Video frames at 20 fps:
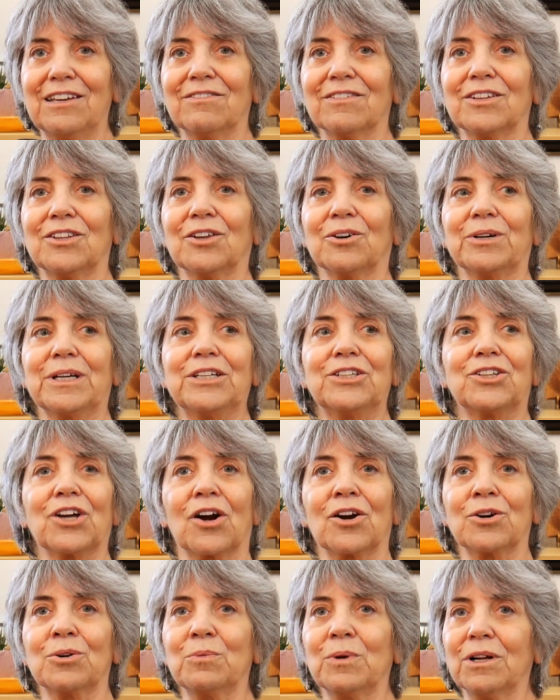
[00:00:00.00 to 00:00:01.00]
even though it
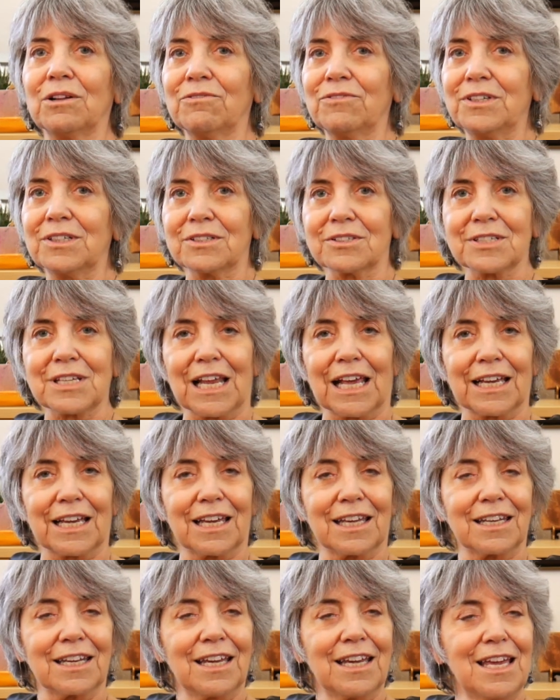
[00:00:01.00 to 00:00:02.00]
darn well feels
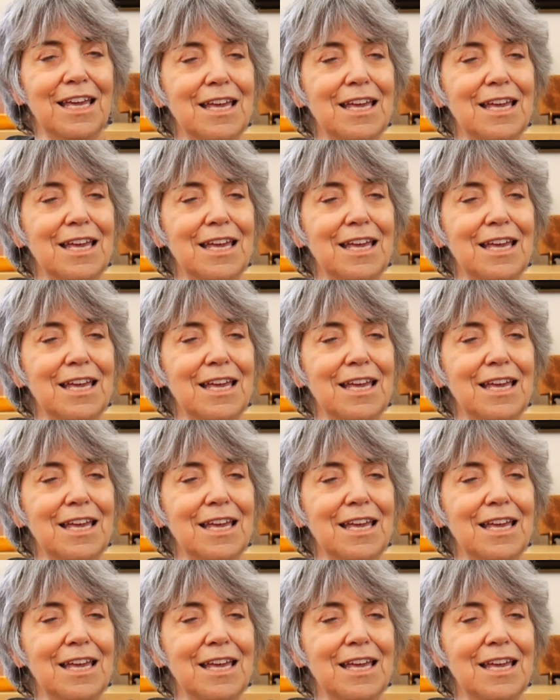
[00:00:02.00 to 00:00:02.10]
like it.